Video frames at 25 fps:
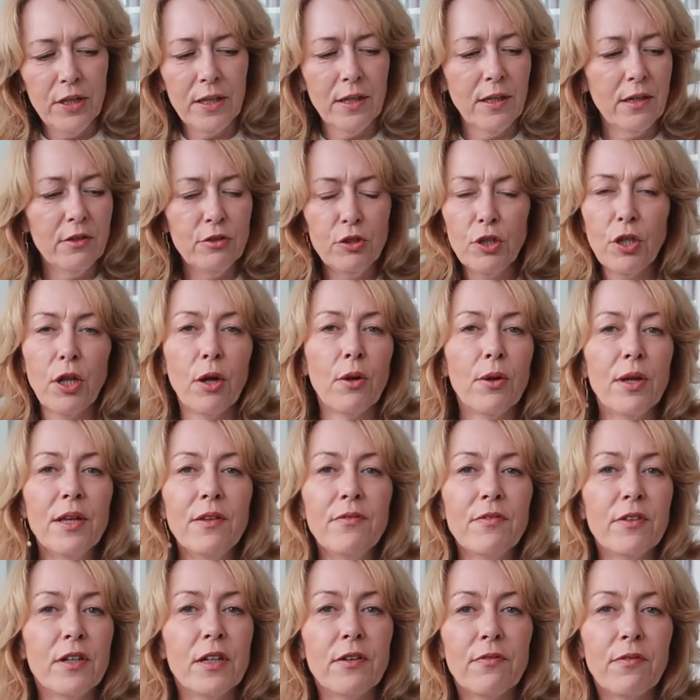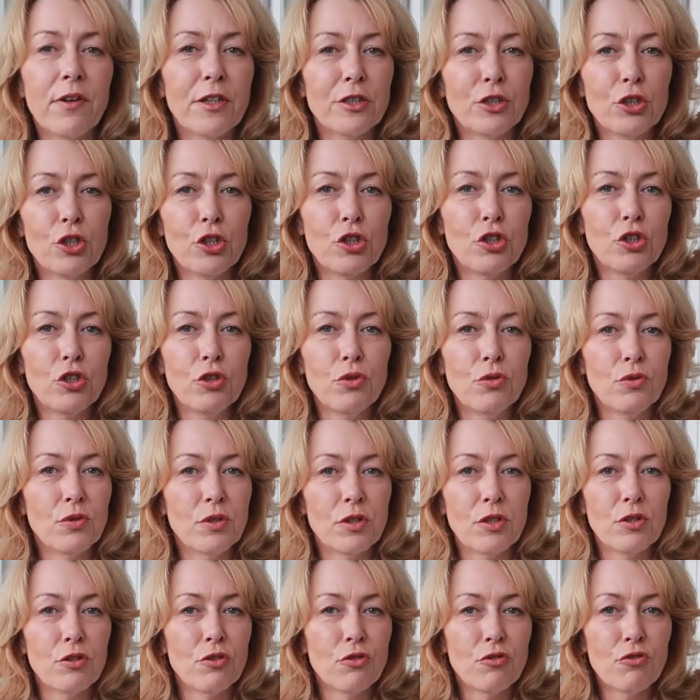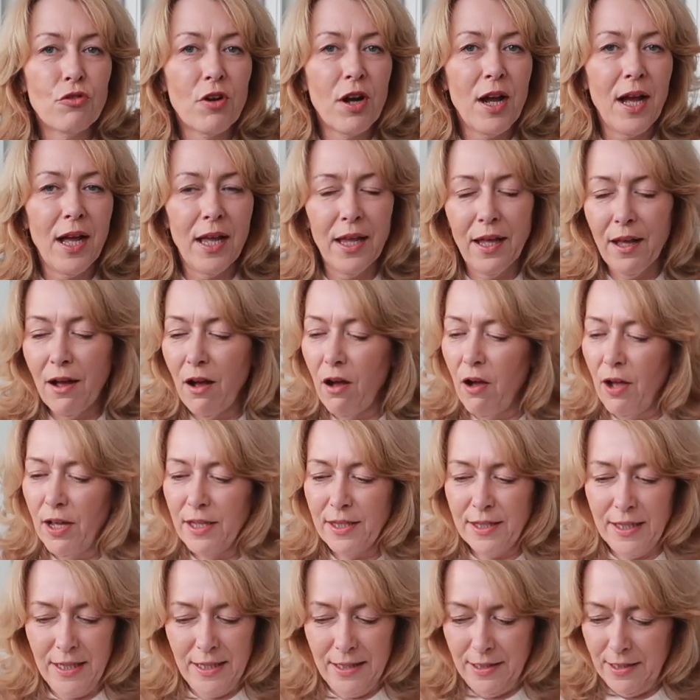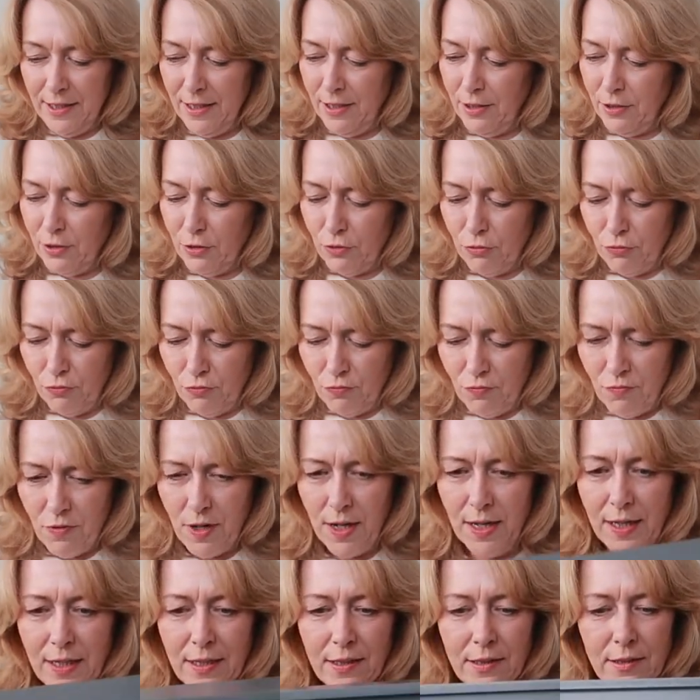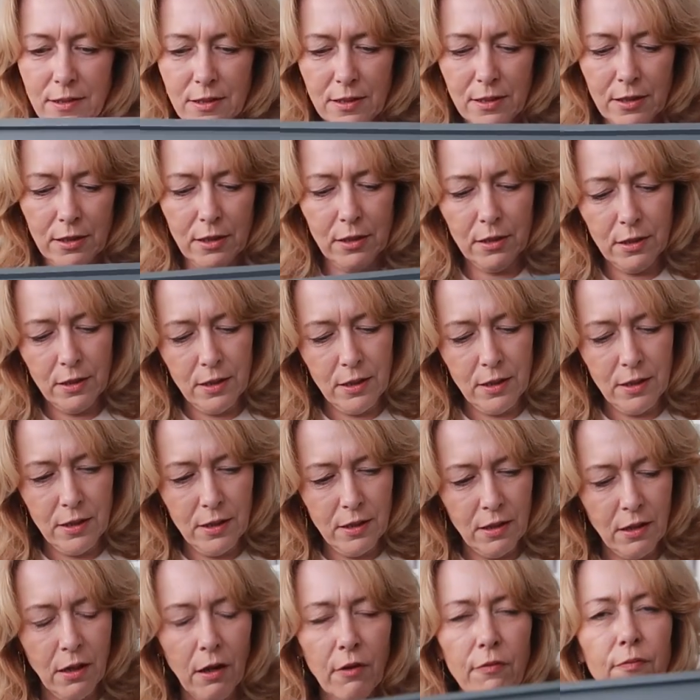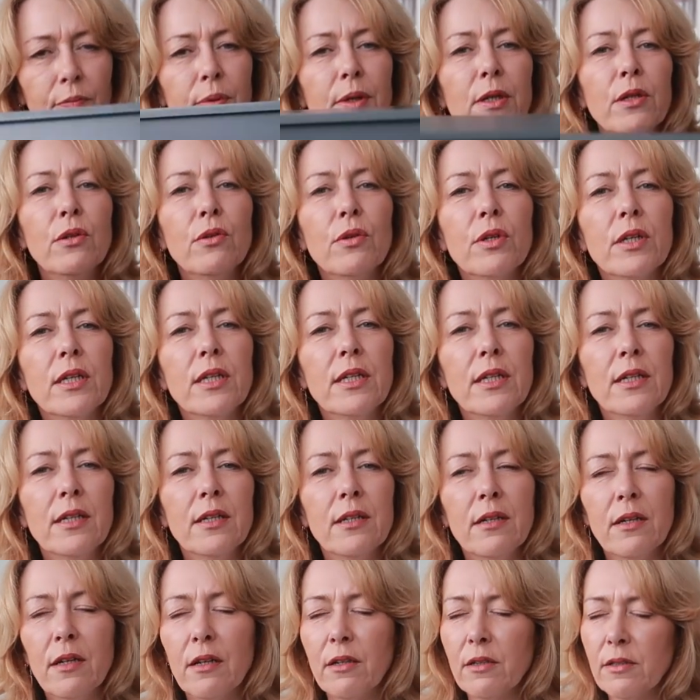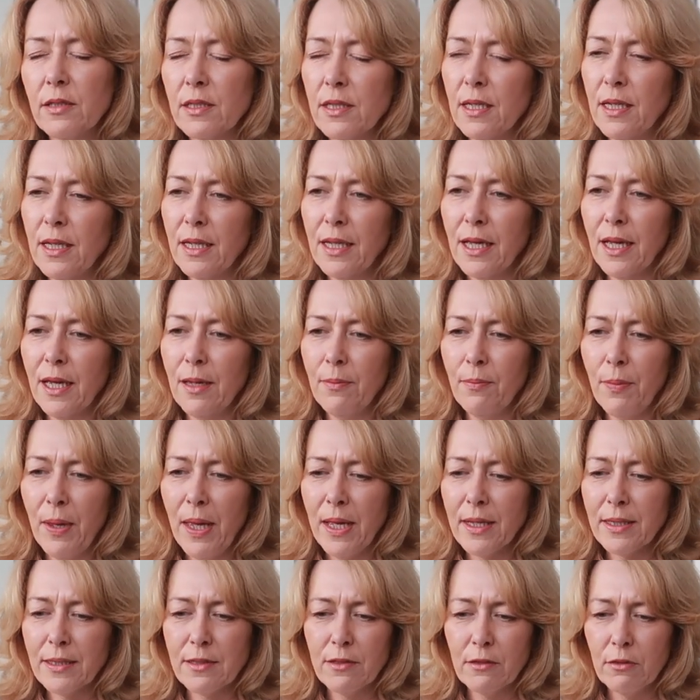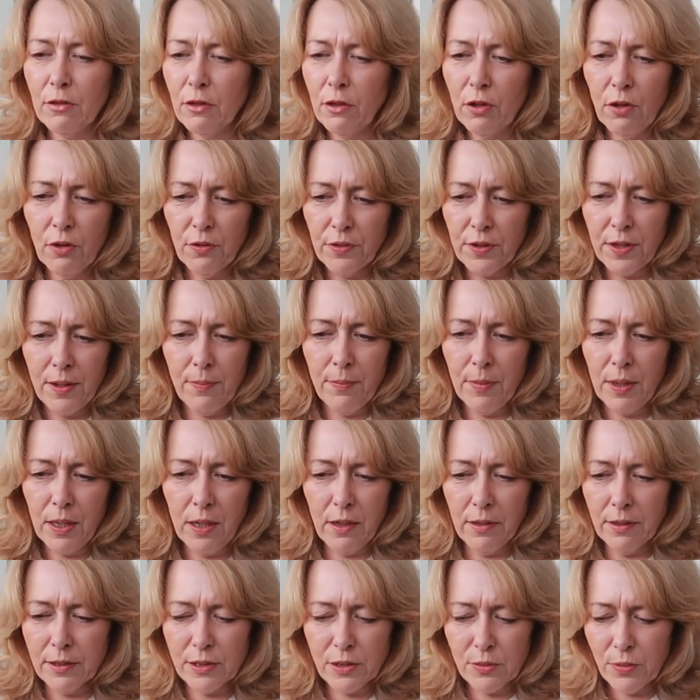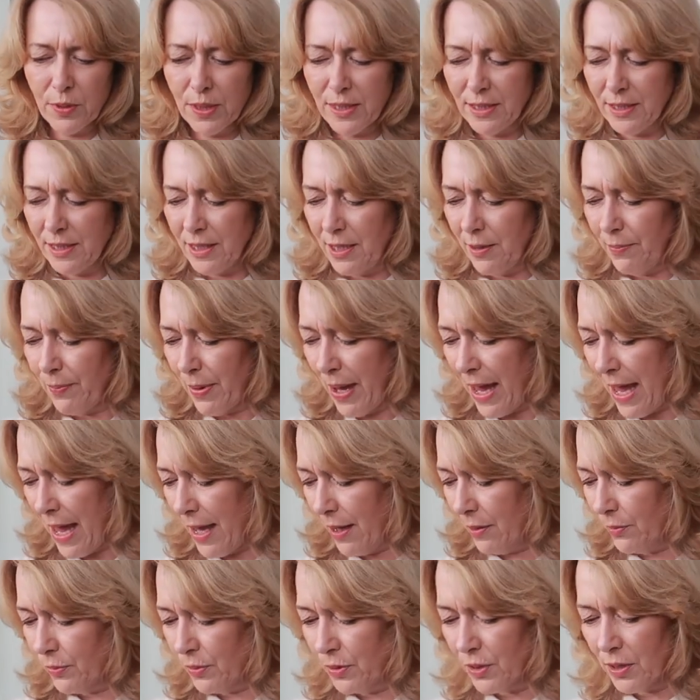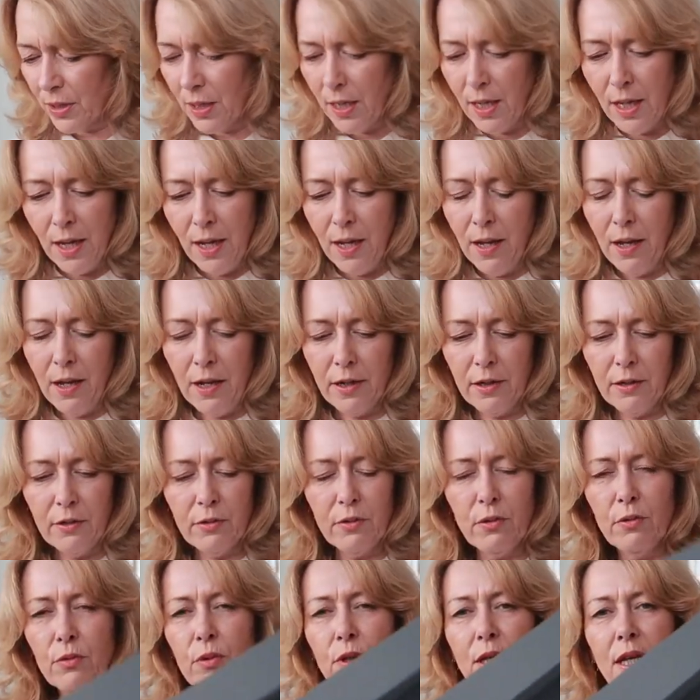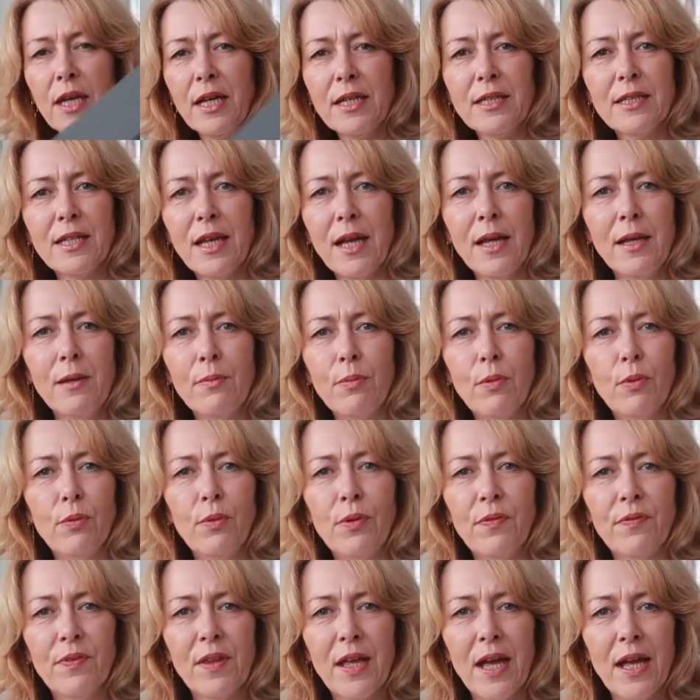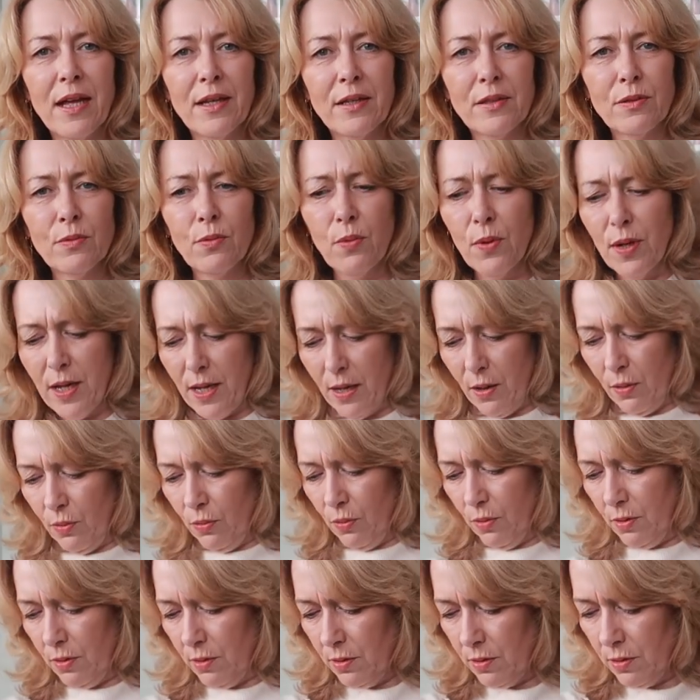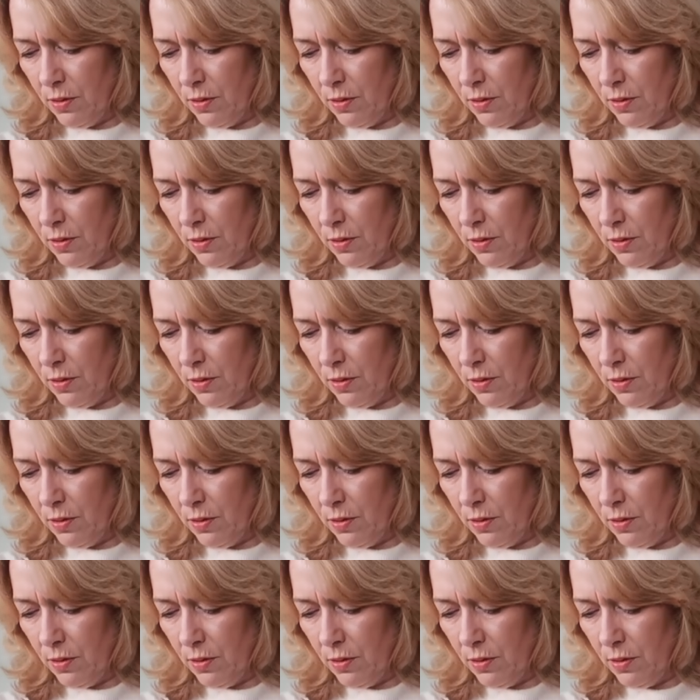really, you know, even if I just use the tray, I think it's great. I've been looking in TK Maxx and a lot of them are like £20. And I thought you'd get a table with that as well.